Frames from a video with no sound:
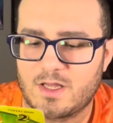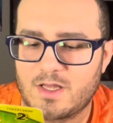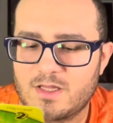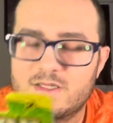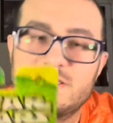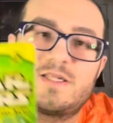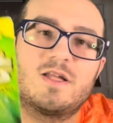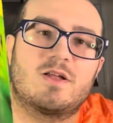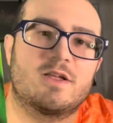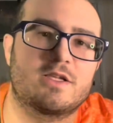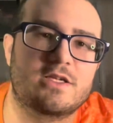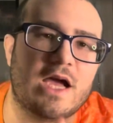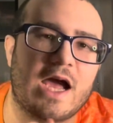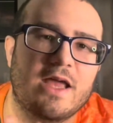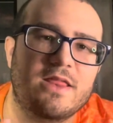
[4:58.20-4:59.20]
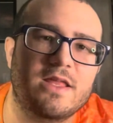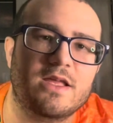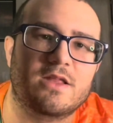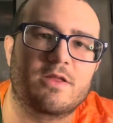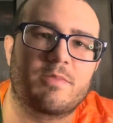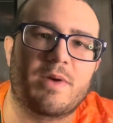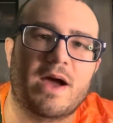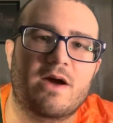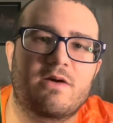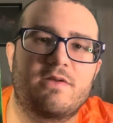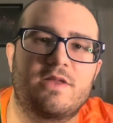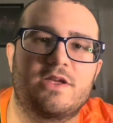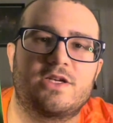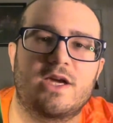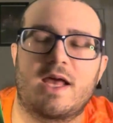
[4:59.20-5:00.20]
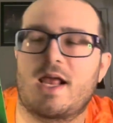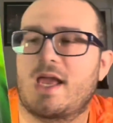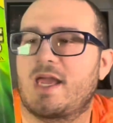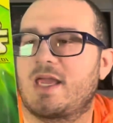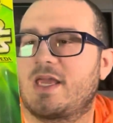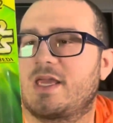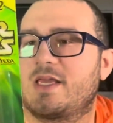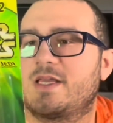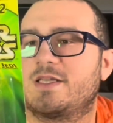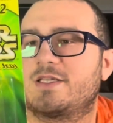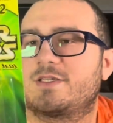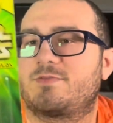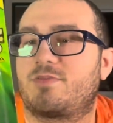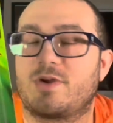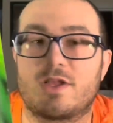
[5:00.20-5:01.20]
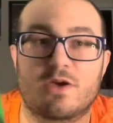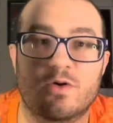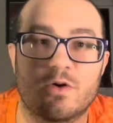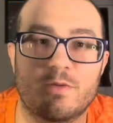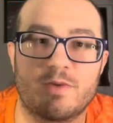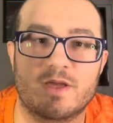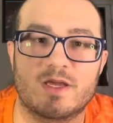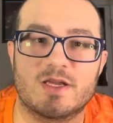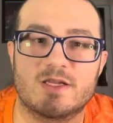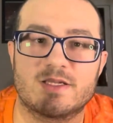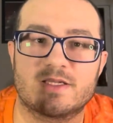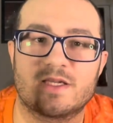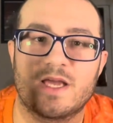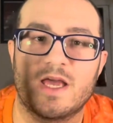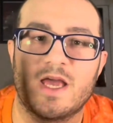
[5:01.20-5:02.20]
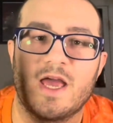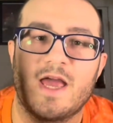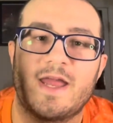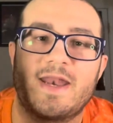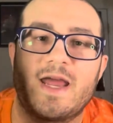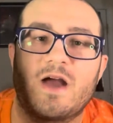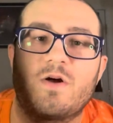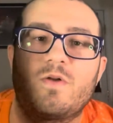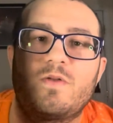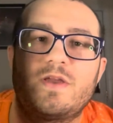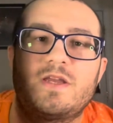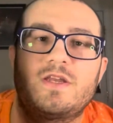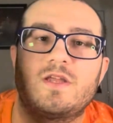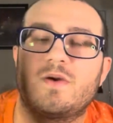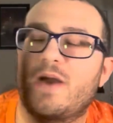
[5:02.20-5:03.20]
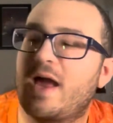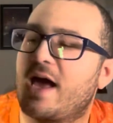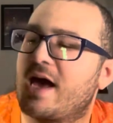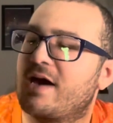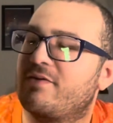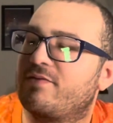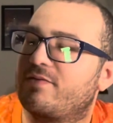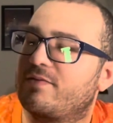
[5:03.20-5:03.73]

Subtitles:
still, I think the Power of the Jedi is pretty cool because not only do you have,